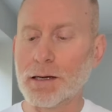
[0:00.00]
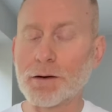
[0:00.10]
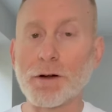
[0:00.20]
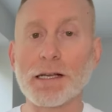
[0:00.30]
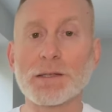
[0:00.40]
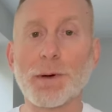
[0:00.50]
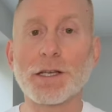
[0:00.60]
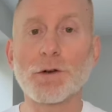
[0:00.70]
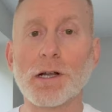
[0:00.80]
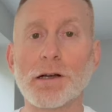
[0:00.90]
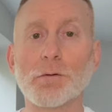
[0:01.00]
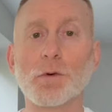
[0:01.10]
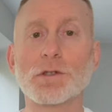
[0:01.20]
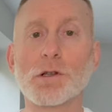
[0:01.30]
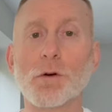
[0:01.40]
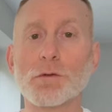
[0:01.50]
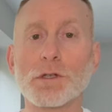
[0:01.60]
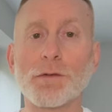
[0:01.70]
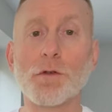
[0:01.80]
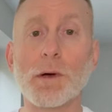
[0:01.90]
green spatula was launched
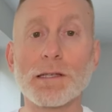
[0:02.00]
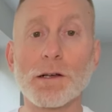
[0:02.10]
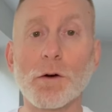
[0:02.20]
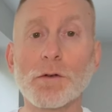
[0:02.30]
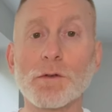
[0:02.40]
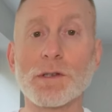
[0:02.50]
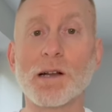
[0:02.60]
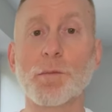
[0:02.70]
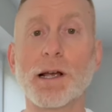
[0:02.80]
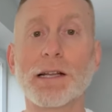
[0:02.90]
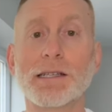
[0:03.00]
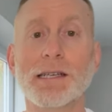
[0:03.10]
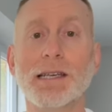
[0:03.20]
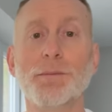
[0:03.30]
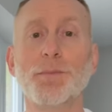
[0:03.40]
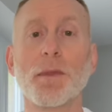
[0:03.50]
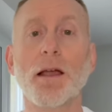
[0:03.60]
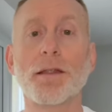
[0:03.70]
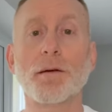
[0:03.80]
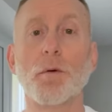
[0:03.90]
a few months ago to celebrate the
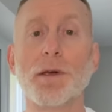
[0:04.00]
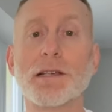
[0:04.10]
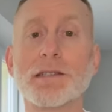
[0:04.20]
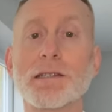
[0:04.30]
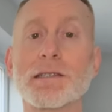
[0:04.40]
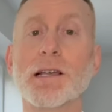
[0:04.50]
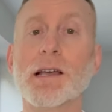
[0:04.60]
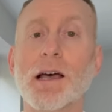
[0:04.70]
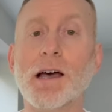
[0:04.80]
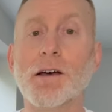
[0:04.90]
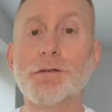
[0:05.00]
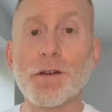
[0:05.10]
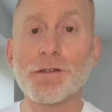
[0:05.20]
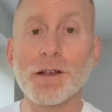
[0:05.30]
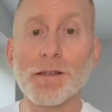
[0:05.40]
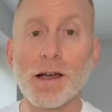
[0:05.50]
Thermomix's 50th